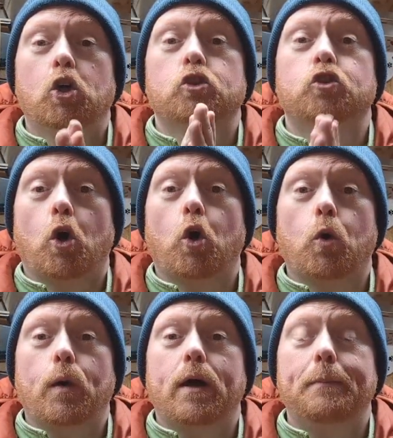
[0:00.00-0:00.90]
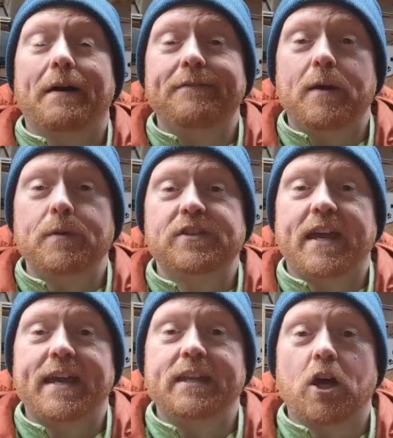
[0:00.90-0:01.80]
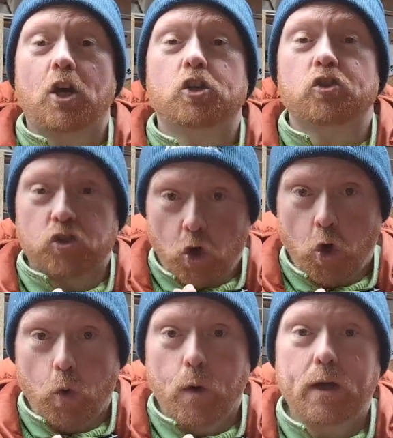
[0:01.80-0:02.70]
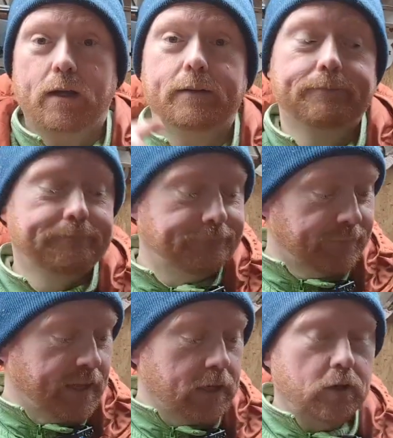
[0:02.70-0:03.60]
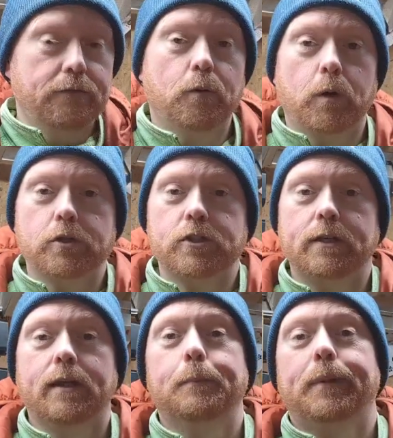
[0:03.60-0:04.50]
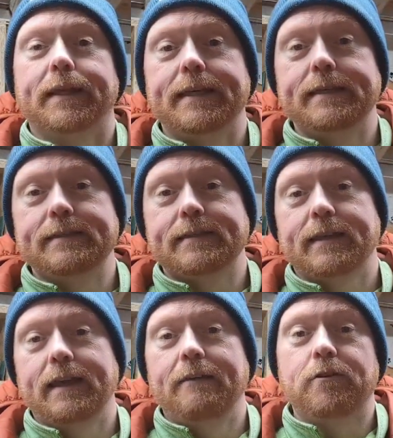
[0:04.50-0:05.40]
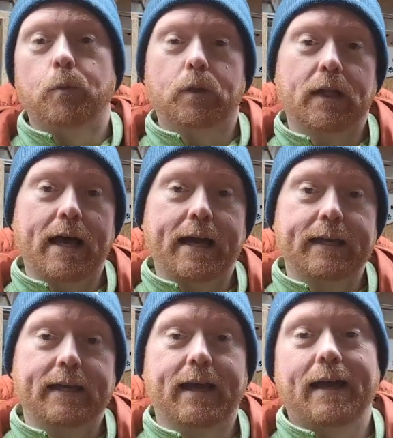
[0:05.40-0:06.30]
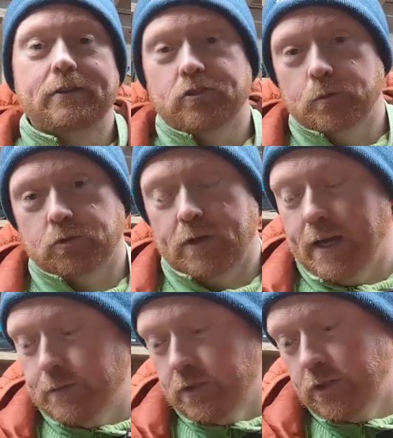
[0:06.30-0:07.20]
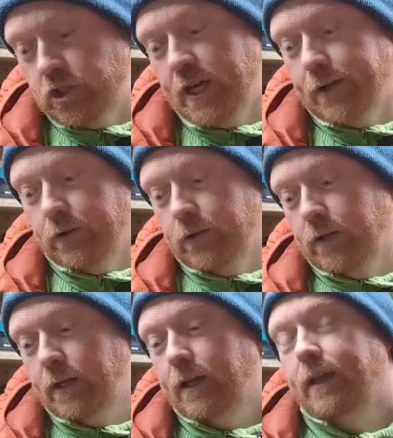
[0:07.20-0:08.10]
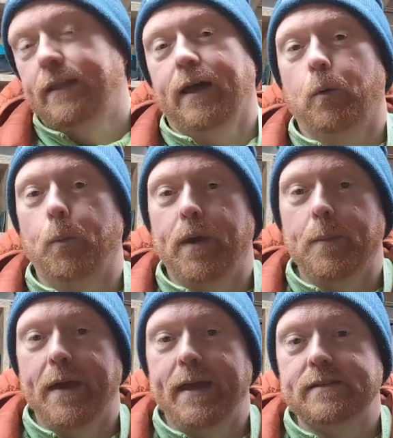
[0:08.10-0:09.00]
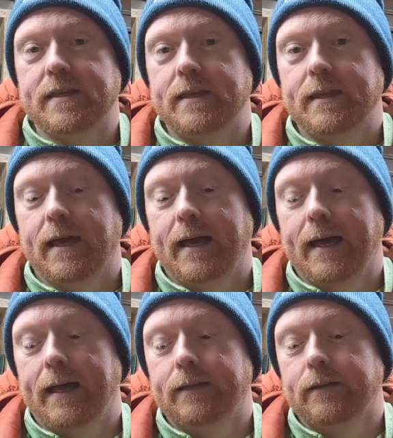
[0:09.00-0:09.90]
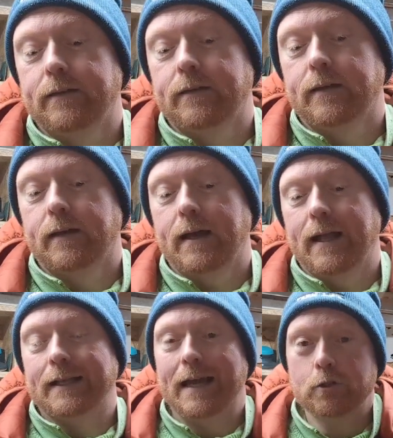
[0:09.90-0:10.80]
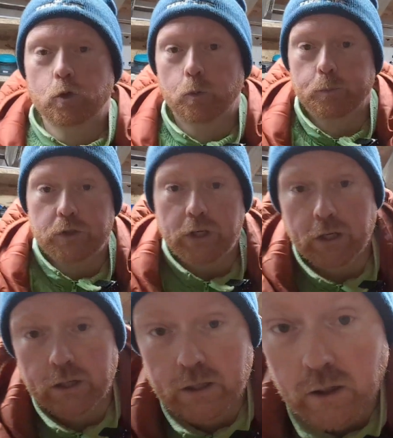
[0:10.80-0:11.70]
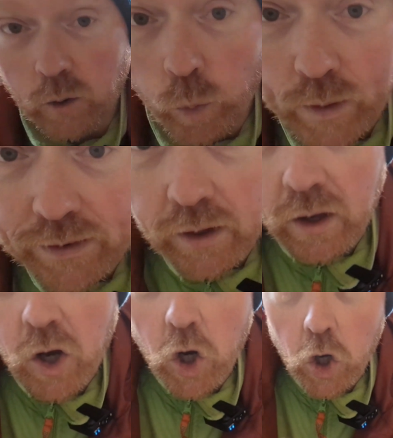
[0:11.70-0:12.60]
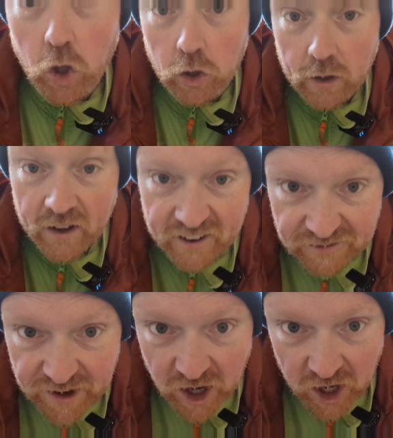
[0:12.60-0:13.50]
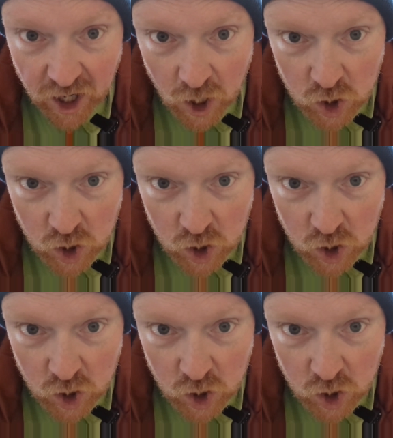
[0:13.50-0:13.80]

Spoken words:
So, my famous saying, so thank you for watching. Please, if you would like and subscribe to the channel, that would be amazing. And I'll catch up to you with you all very